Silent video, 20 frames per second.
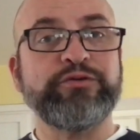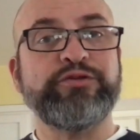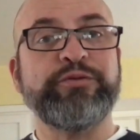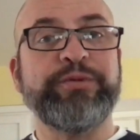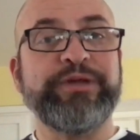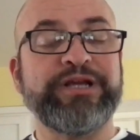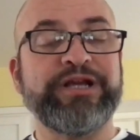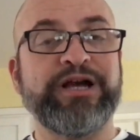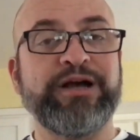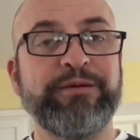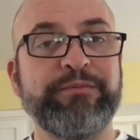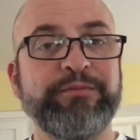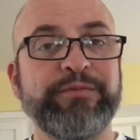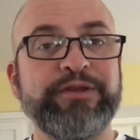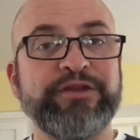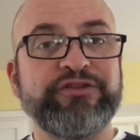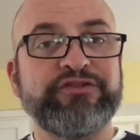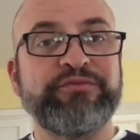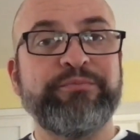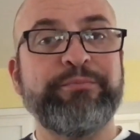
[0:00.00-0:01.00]
to become
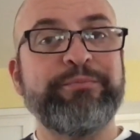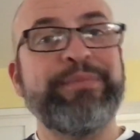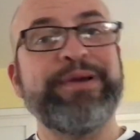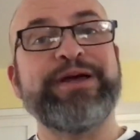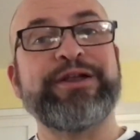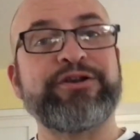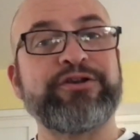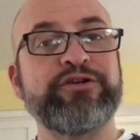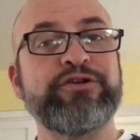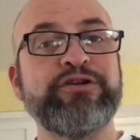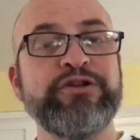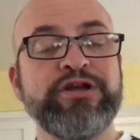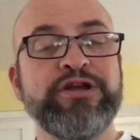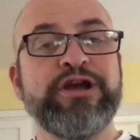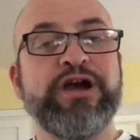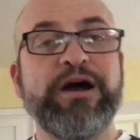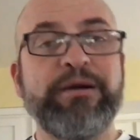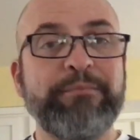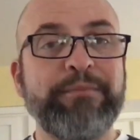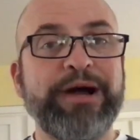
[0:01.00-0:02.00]
this better
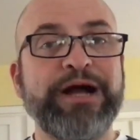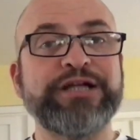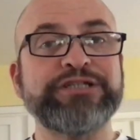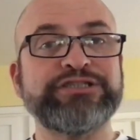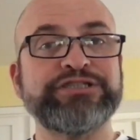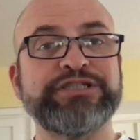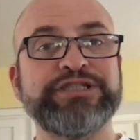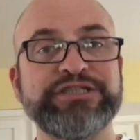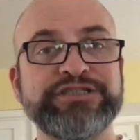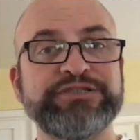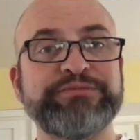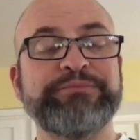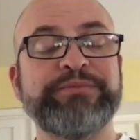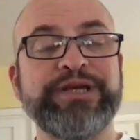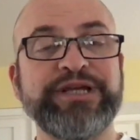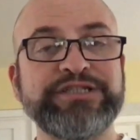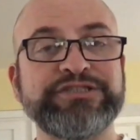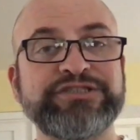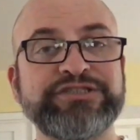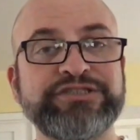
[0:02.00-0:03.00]
homogeneous
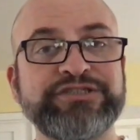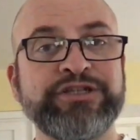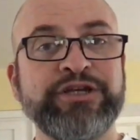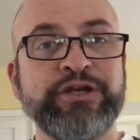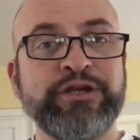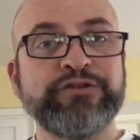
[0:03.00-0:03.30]
mix,